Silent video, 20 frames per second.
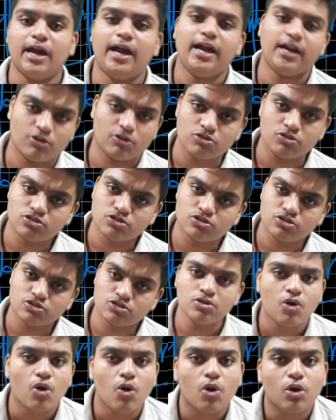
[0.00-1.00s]
and
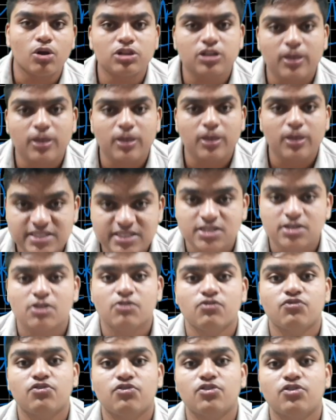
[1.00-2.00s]
also all the
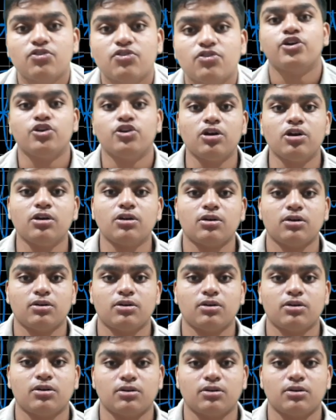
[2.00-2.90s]
best for your